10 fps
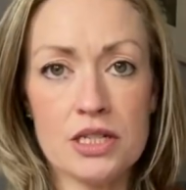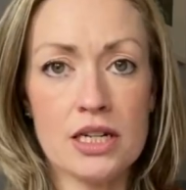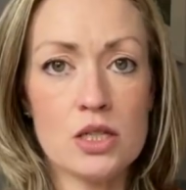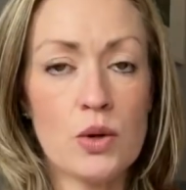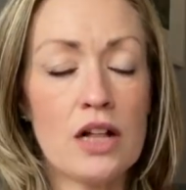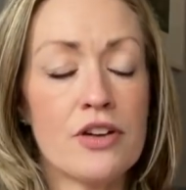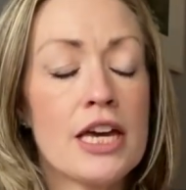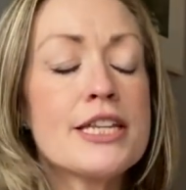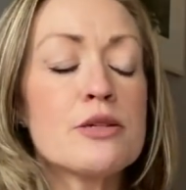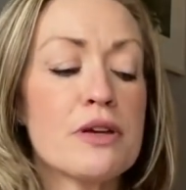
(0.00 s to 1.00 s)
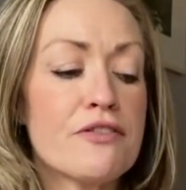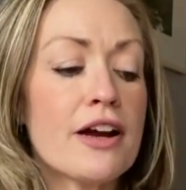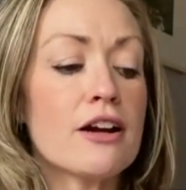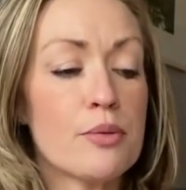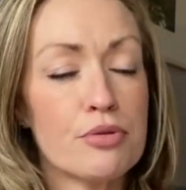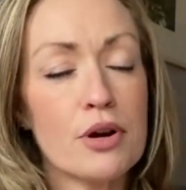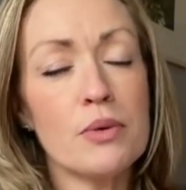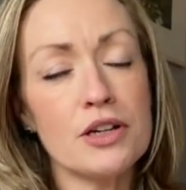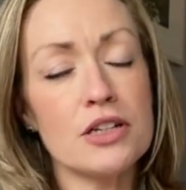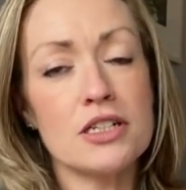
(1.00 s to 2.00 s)
to a size 12. To be fair, I
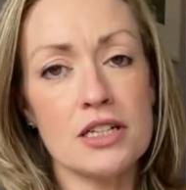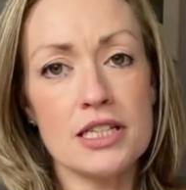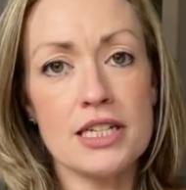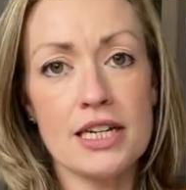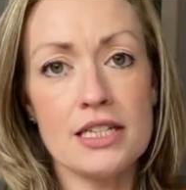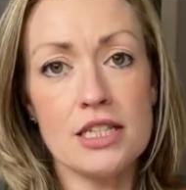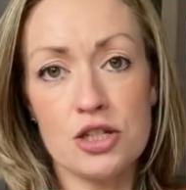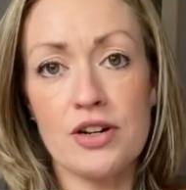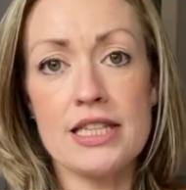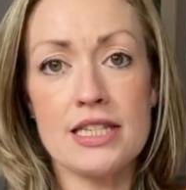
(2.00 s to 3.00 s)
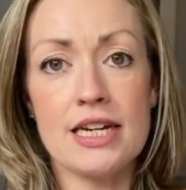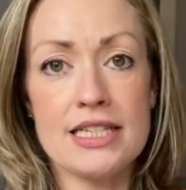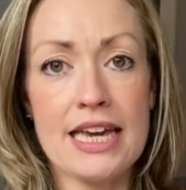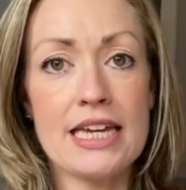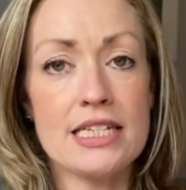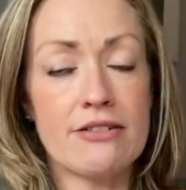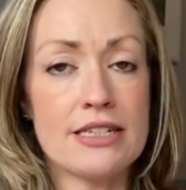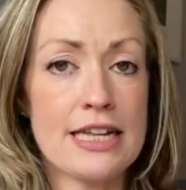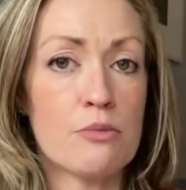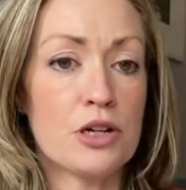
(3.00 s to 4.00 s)
probably could have done the straight size 8. There
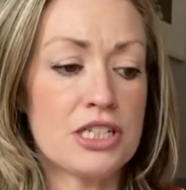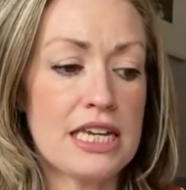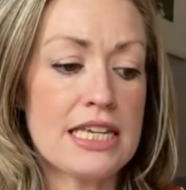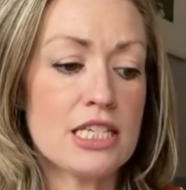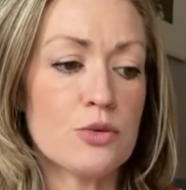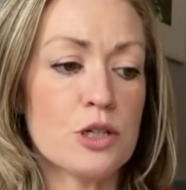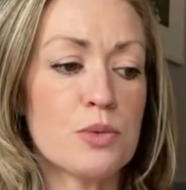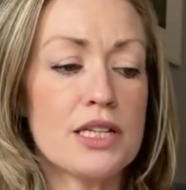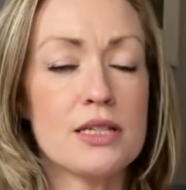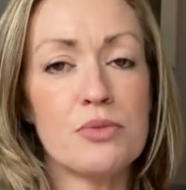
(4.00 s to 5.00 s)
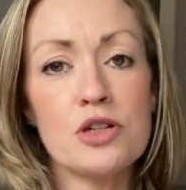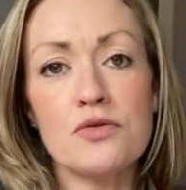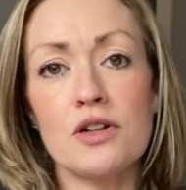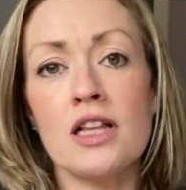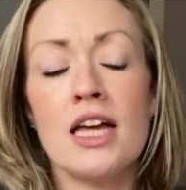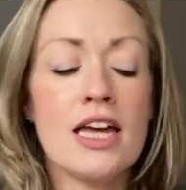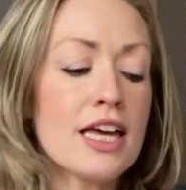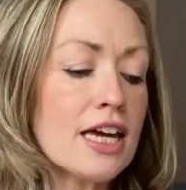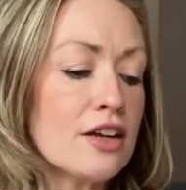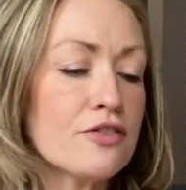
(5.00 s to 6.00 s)
is that much ease to it, but it's a beautiful
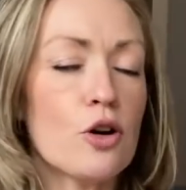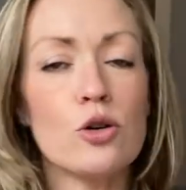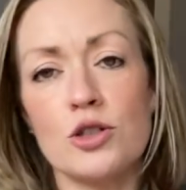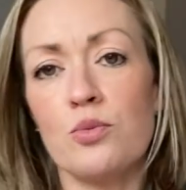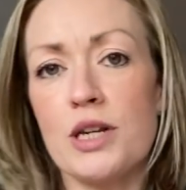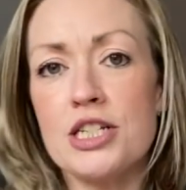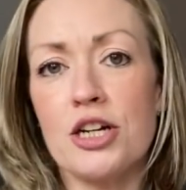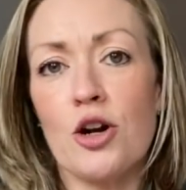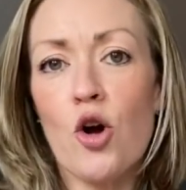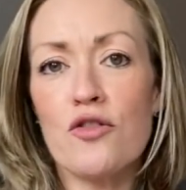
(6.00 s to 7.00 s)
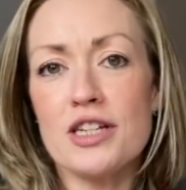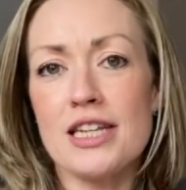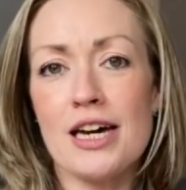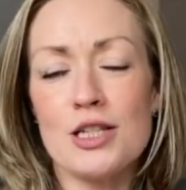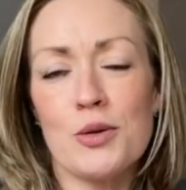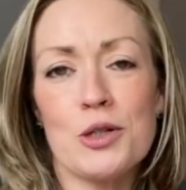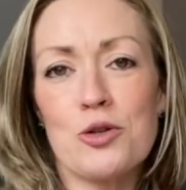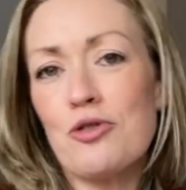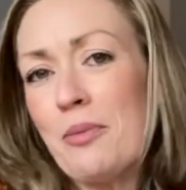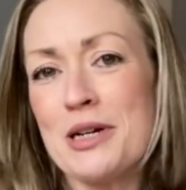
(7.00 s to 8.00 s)
kind of autumn winter oversize. You want
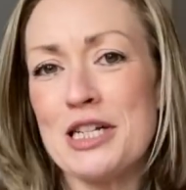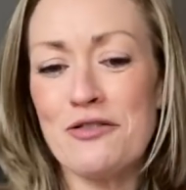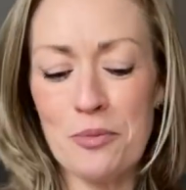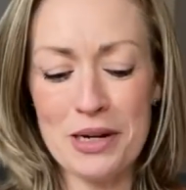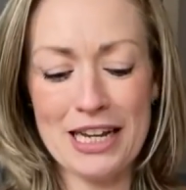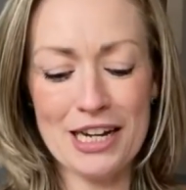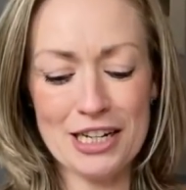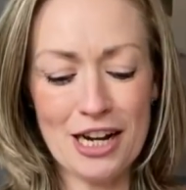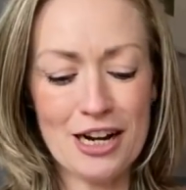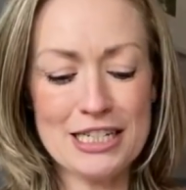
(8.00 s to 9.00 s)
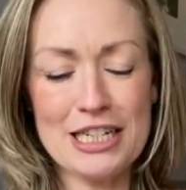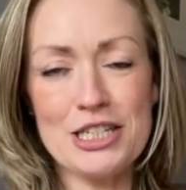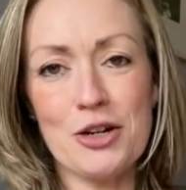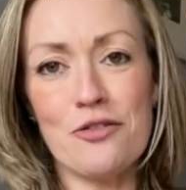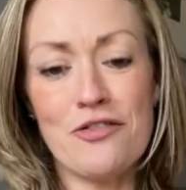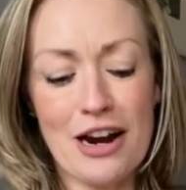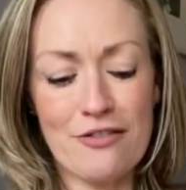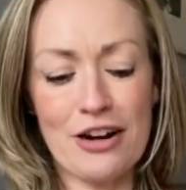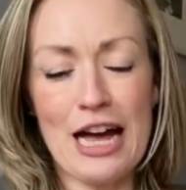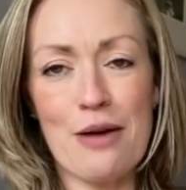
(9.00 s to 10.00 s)
to wrap yourself up in it kind of cardi, so
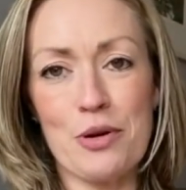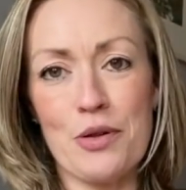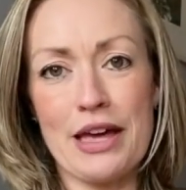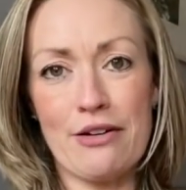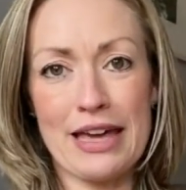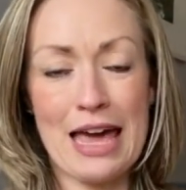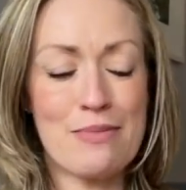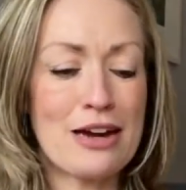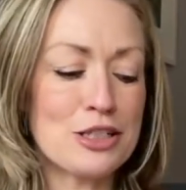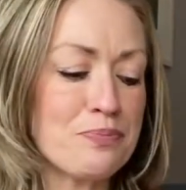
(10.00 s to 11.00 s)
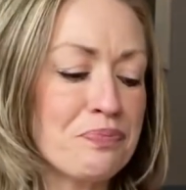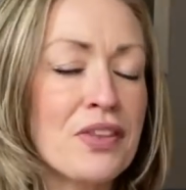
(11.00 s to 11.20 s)
very, very happy with how it came out.